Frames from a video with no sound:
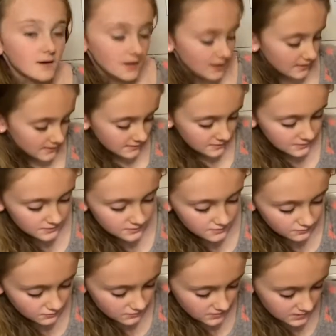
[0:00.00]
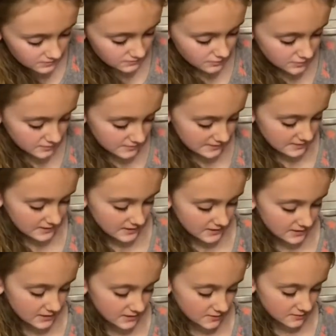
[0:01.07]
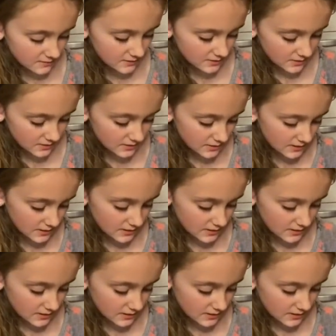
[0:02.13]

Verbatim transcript: It didn't go rainbow, but I think the only thing that's